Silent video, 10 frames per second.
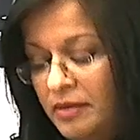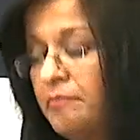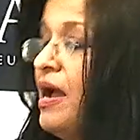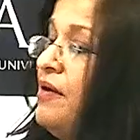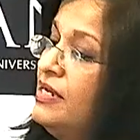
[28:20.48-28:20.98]

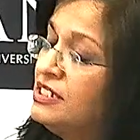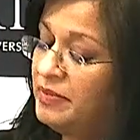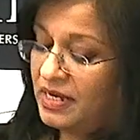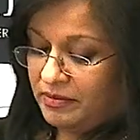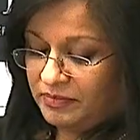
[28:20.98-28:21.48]
Mary has
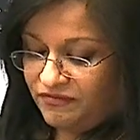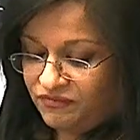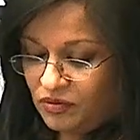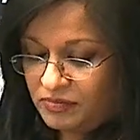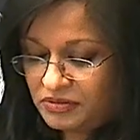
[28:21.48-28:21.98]
become the
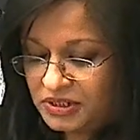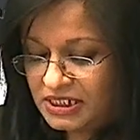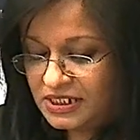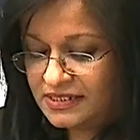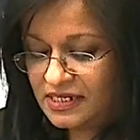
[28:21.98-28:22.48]
foremost
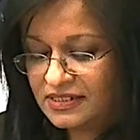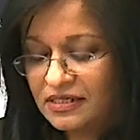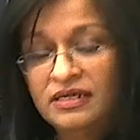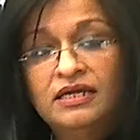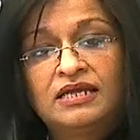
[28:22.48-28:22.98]

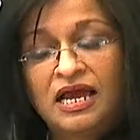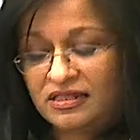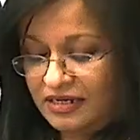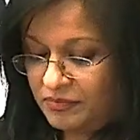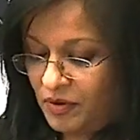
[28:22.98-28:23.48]
intercessor in
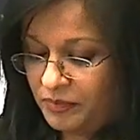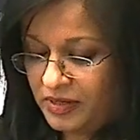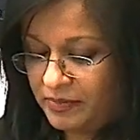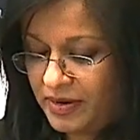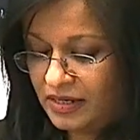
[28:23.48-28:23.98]
Catholic
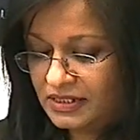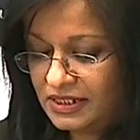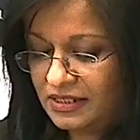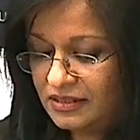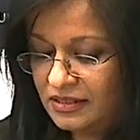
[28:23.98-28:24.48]
popular
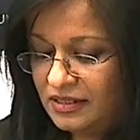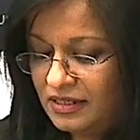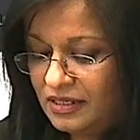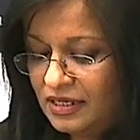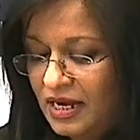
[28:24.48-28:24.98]
piety.
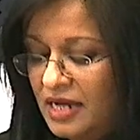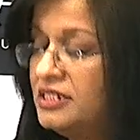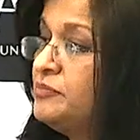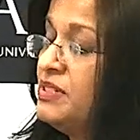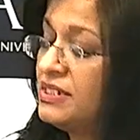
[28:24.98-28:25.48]
It
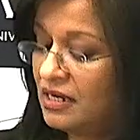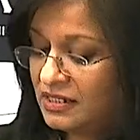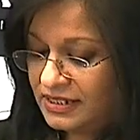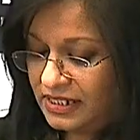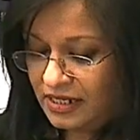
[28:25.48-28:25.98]
is
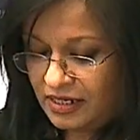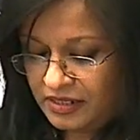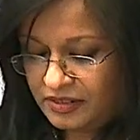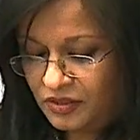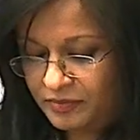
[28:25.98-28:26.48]
precisely her
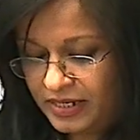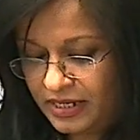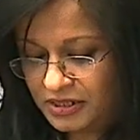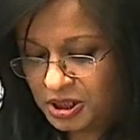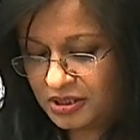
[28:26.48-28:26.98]
human
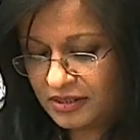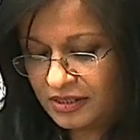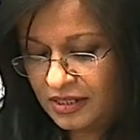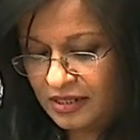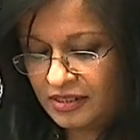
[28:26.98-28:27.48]
nature
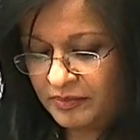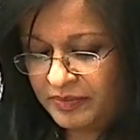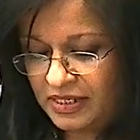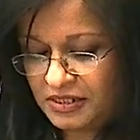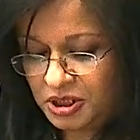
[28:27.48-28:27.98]
that
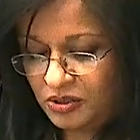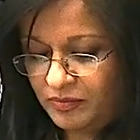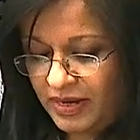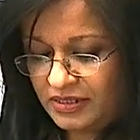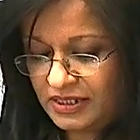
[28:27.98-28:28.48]
appeals to
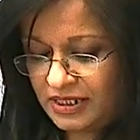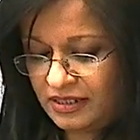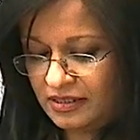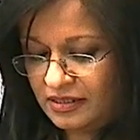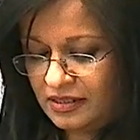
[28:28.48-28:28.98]
humanity.